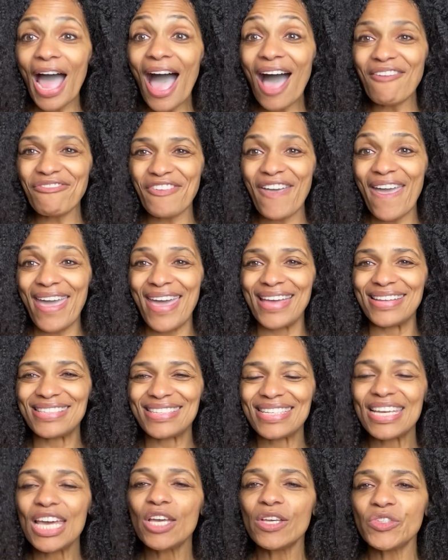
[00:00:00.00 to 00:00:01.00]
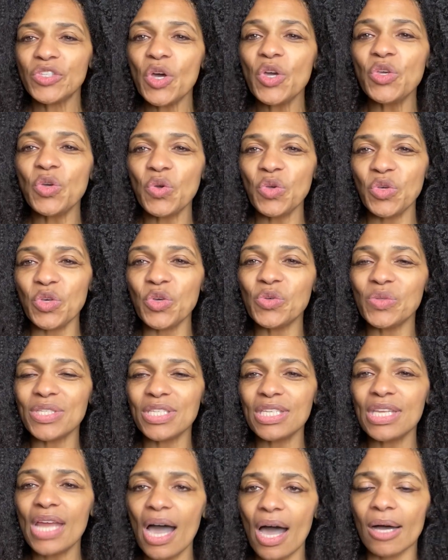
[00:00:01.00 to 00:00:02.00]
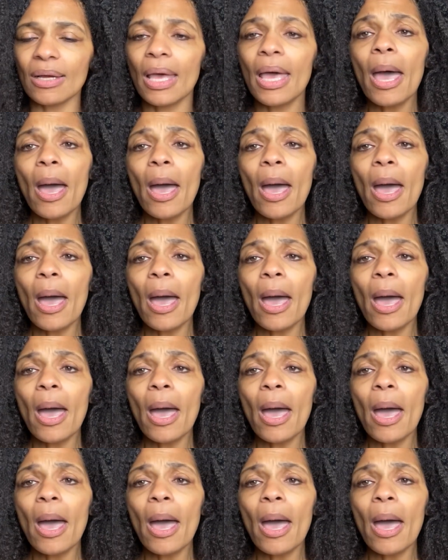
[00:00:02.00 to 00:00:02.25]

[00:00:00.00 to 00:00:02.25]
of it. So you use nan.